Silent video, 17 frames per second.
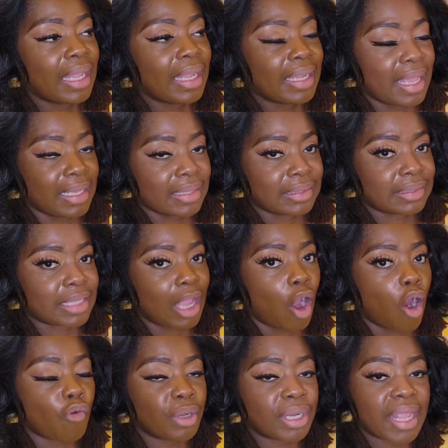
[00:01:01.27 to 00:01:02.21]
Yes, I
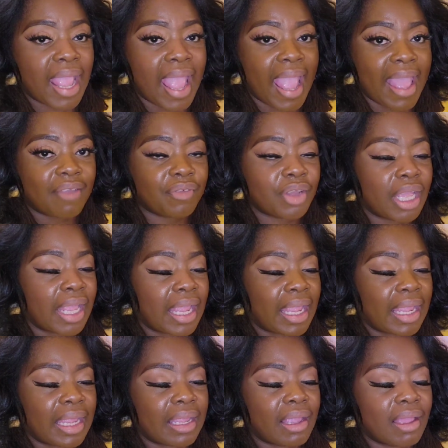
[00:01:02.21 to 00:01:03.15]
already have
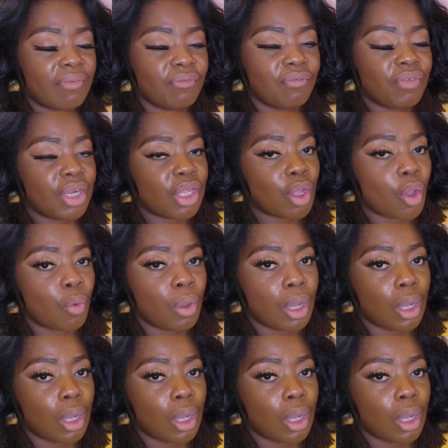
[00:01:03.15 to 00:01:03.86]
a video